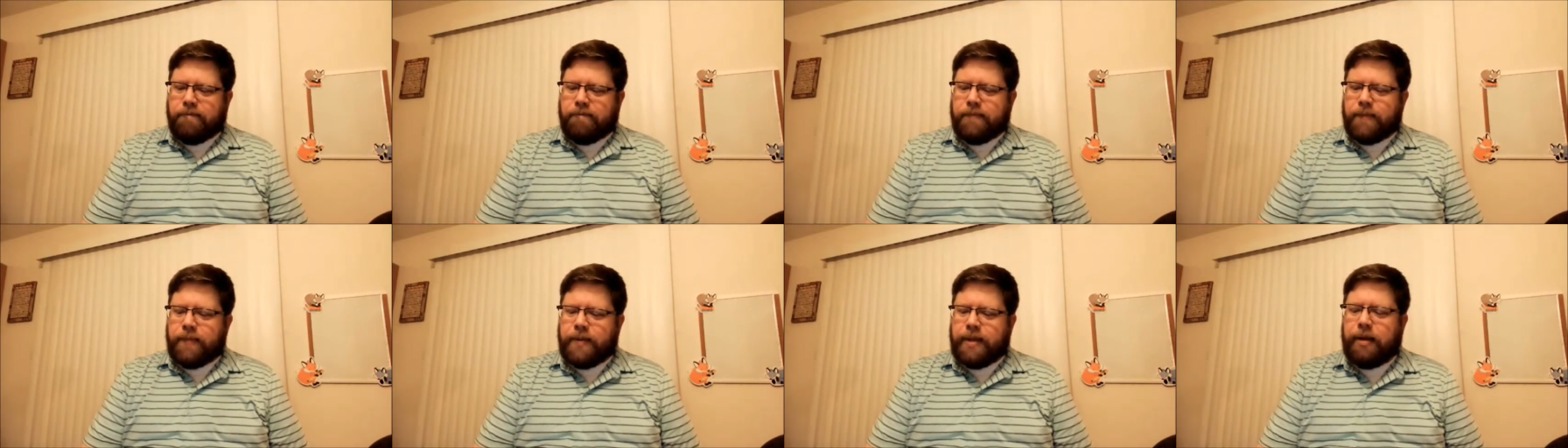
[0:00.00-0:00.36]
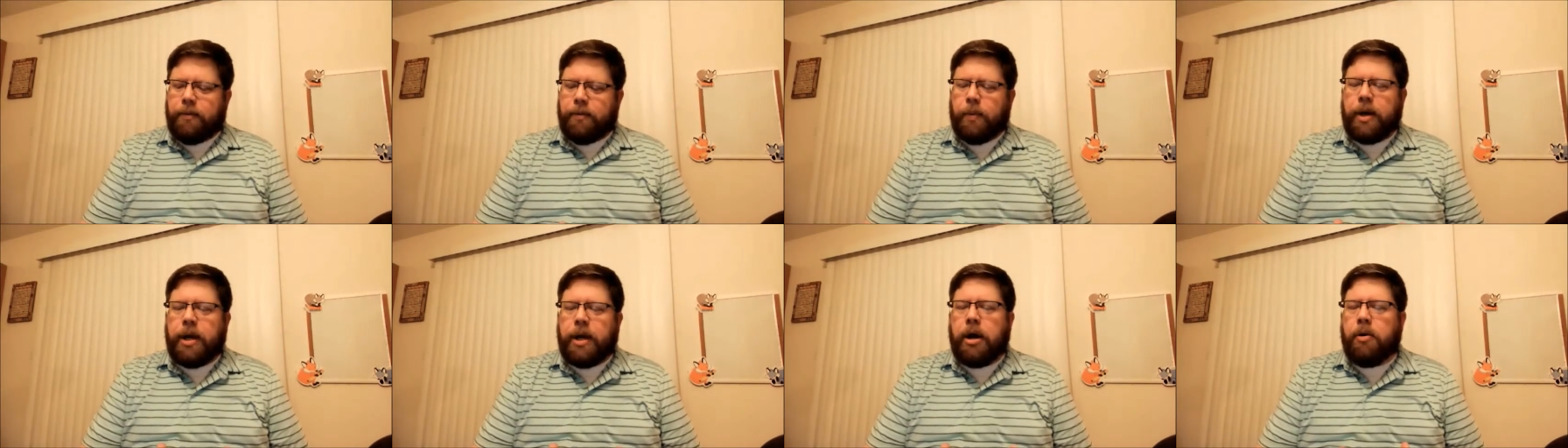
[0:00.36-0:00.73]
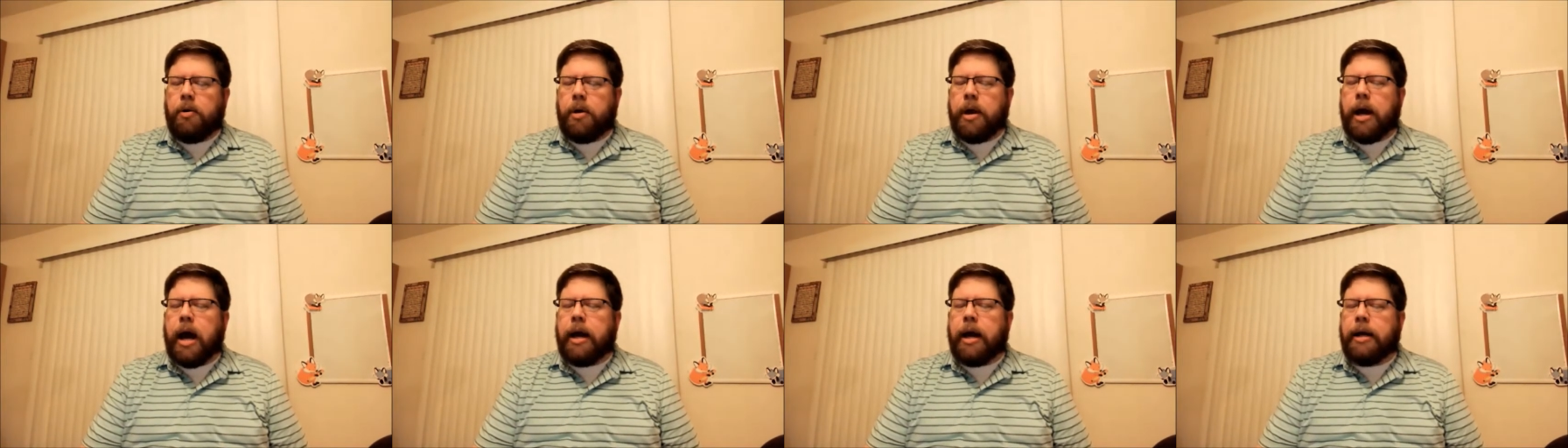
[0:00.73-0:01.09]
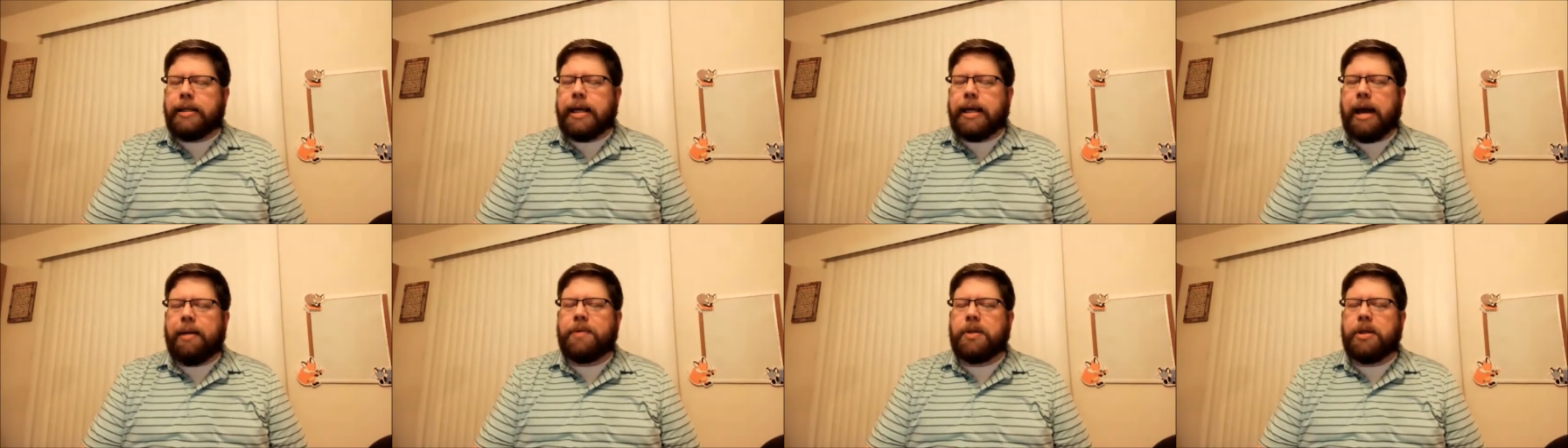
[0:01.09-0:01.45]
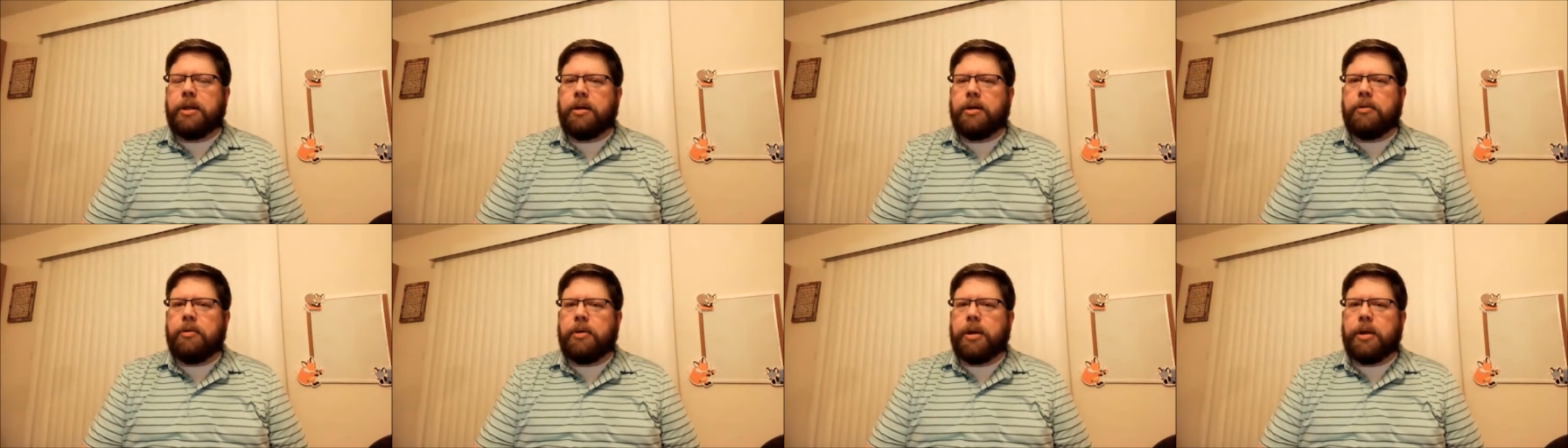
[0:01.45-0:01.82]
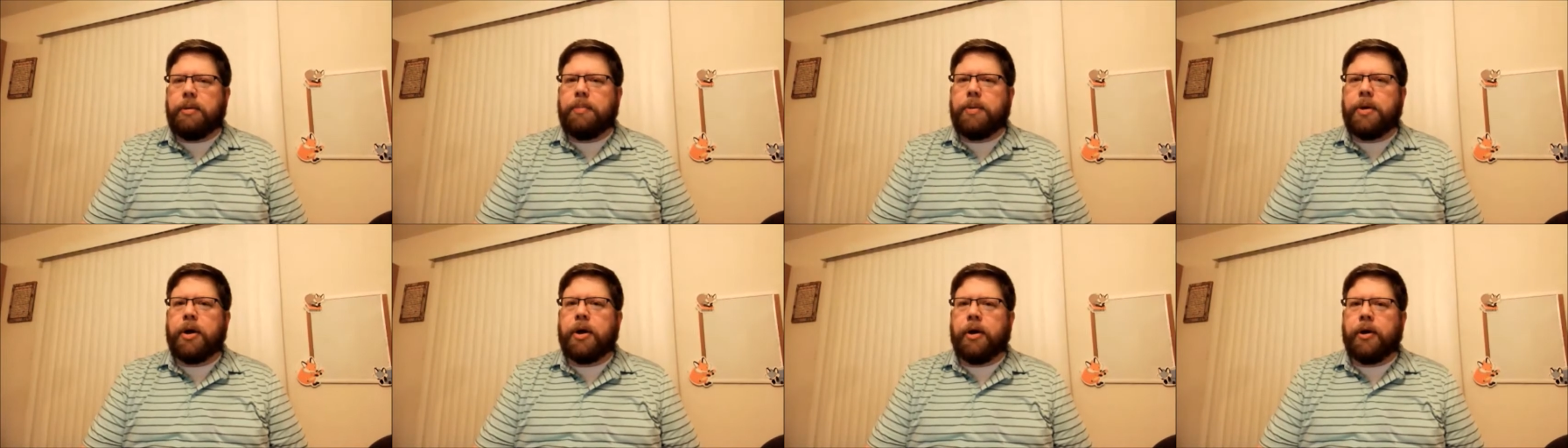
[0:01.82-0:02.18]
See, we know God is absolutely
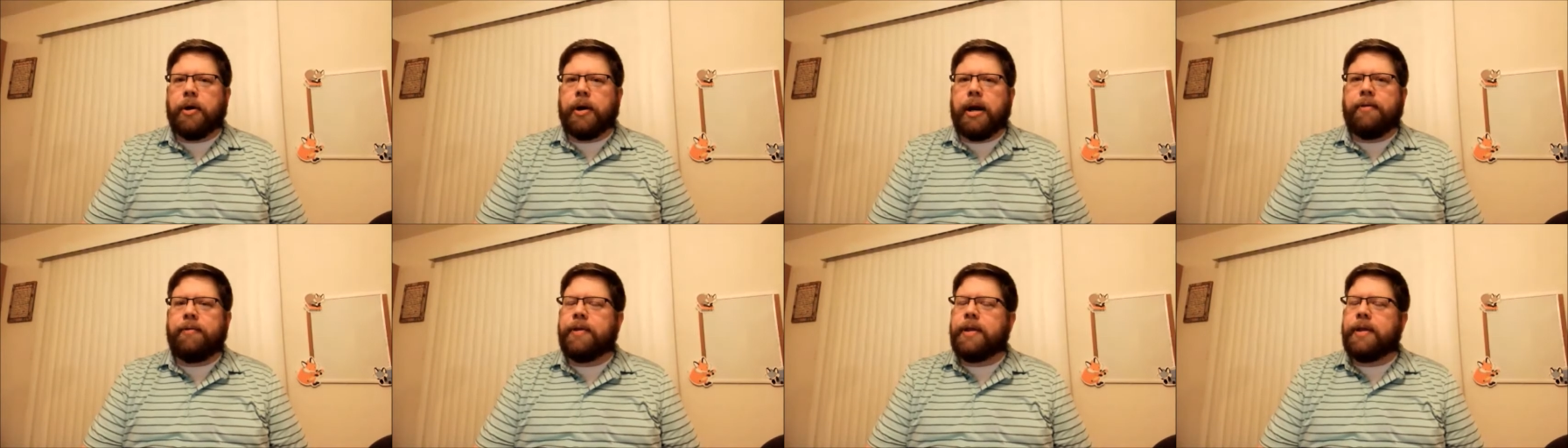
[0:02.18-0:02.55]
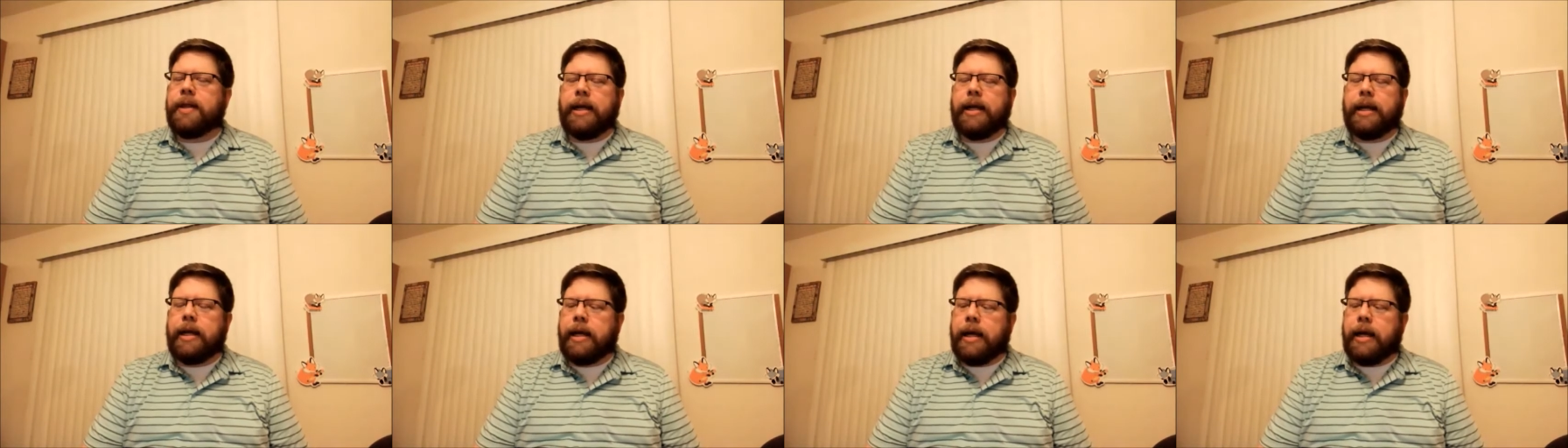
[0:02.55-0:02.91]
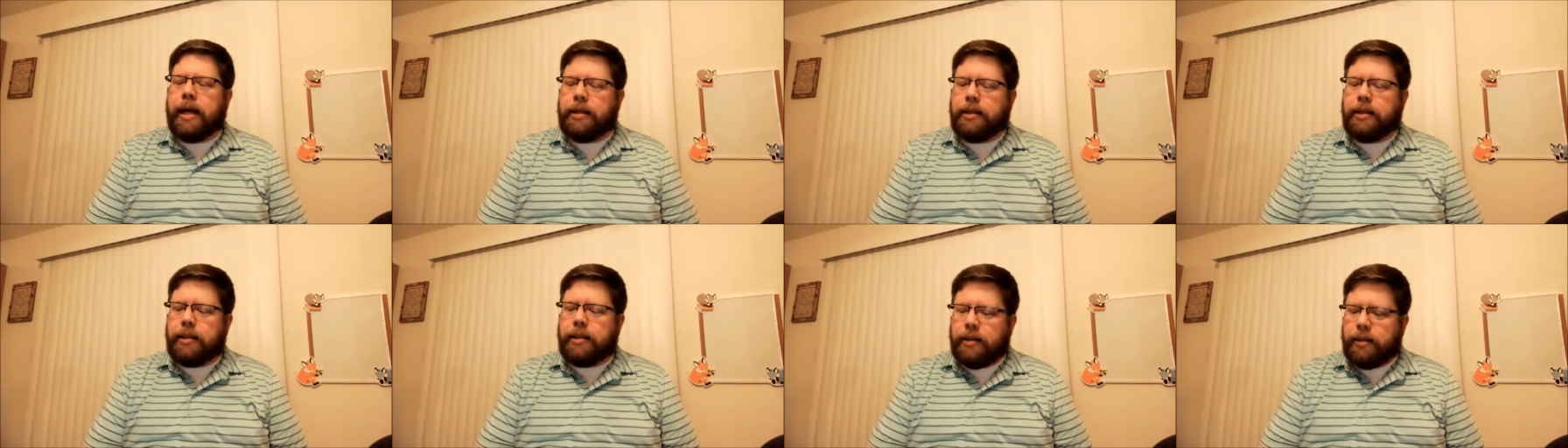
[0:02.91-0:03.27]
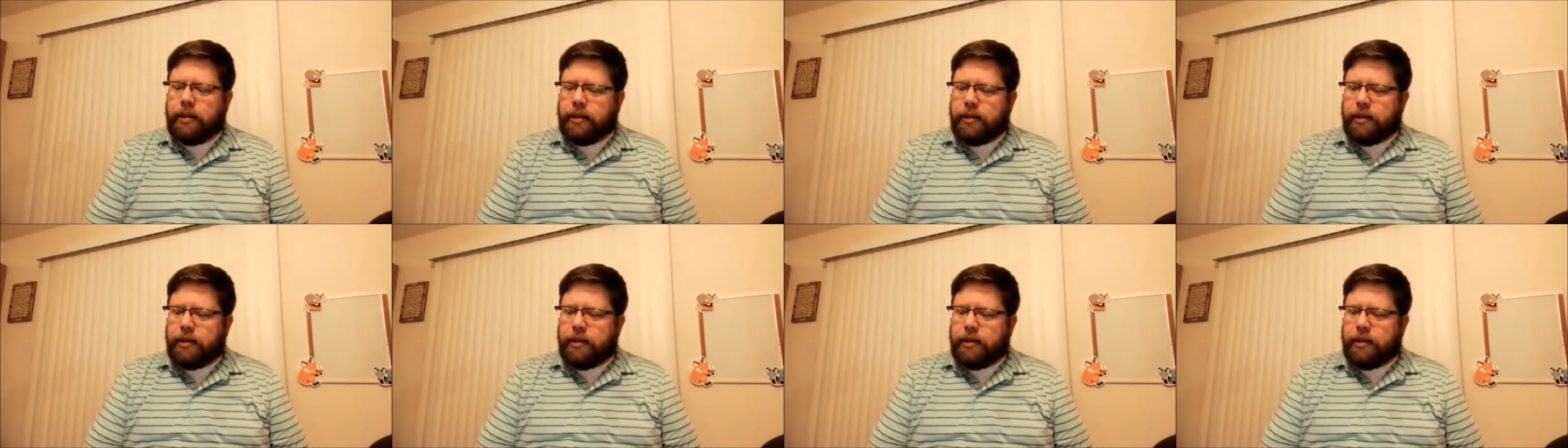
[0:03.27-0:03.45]
pure in everything he does.